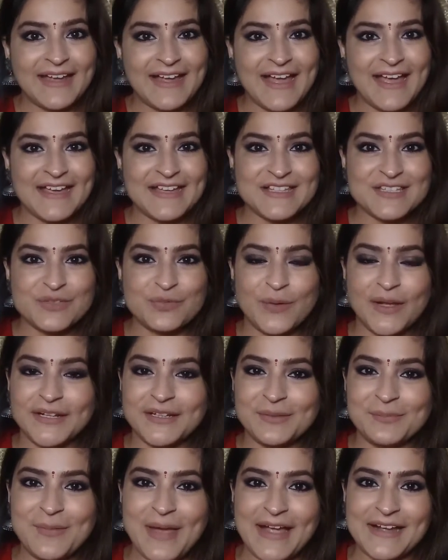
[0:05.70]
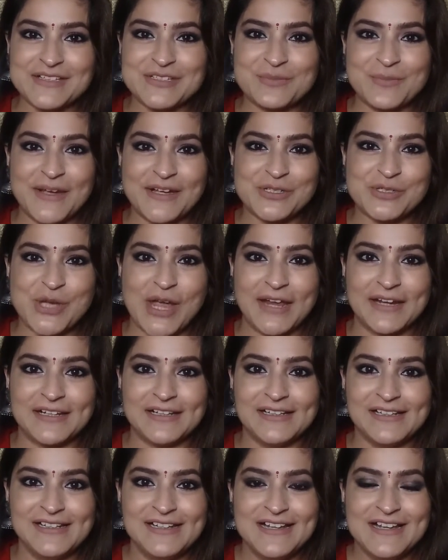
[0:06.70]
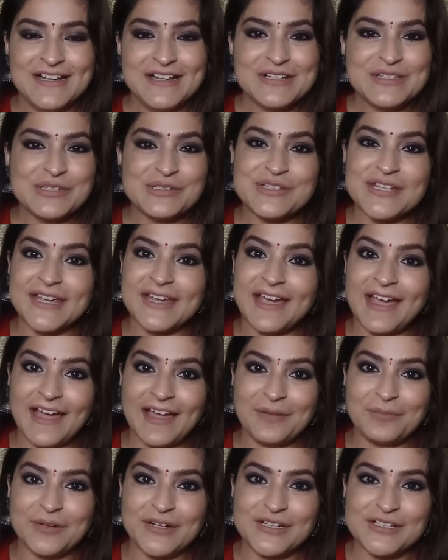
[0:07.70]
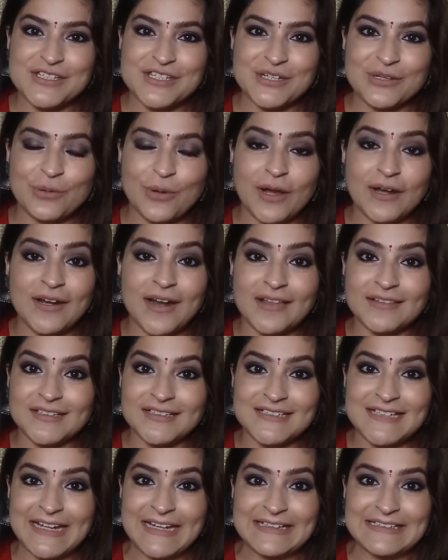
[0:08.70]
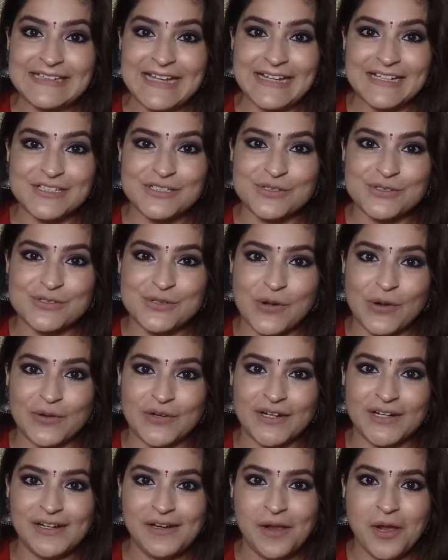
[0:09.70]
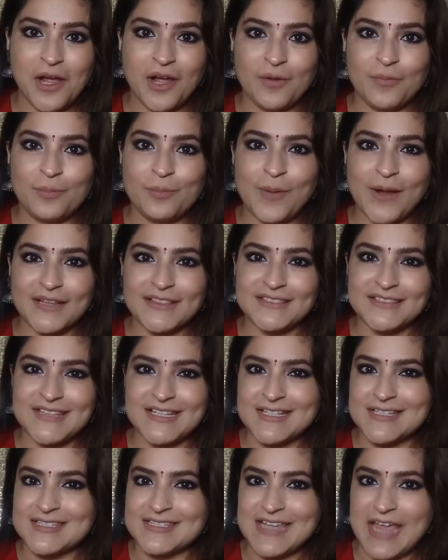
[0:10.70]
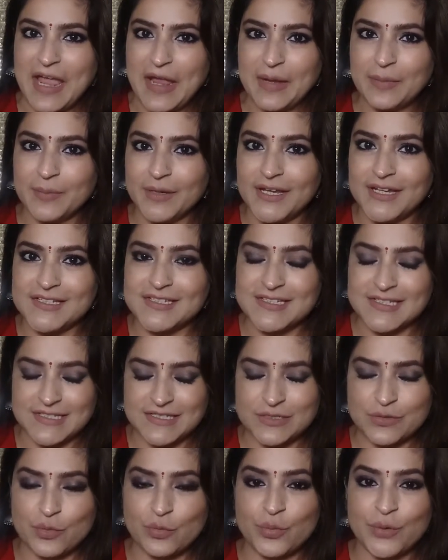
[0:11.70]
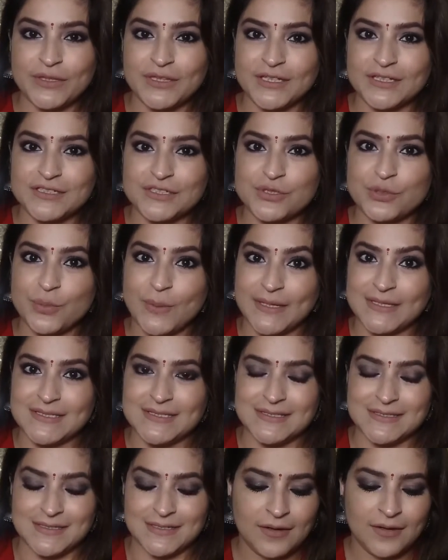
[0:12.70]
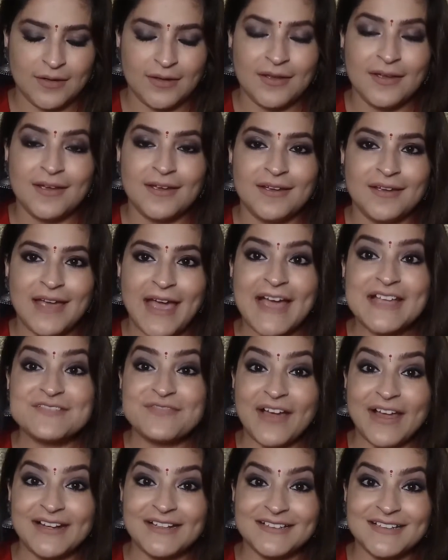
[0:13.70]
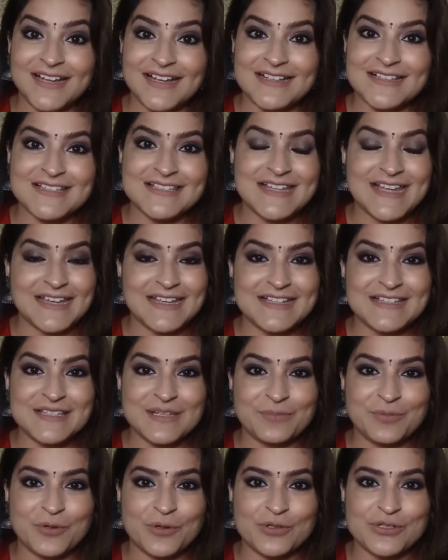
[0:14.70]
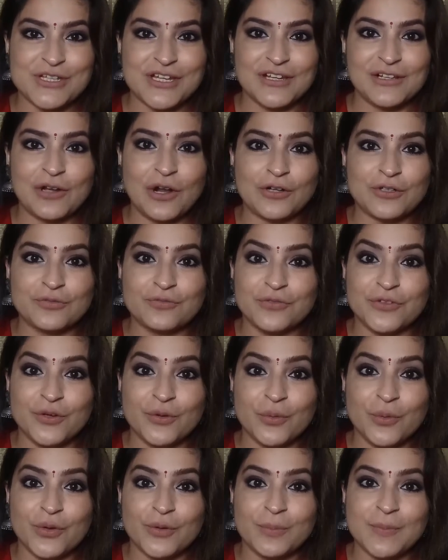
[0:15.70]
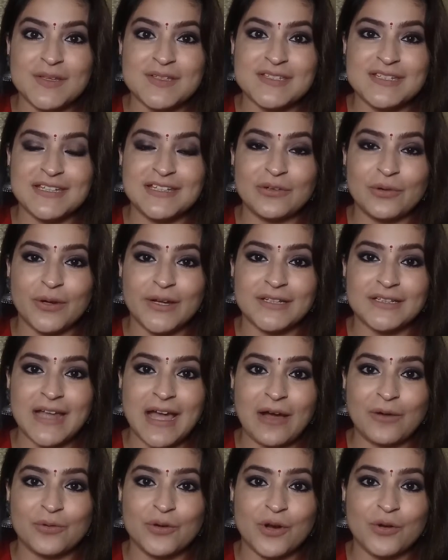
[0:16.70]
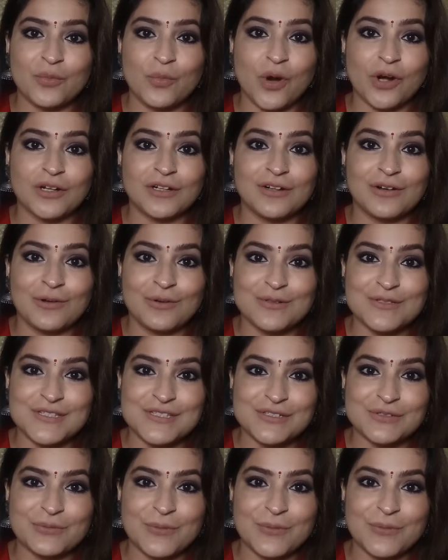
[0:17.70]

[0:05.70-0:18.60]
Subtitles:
Hi guys, welcome back to my channel. Today I bring to you another date night tutorial, but this time it is with a twist. As Valentine's Day is approaching, a lot of you would be zeroing down on what clothes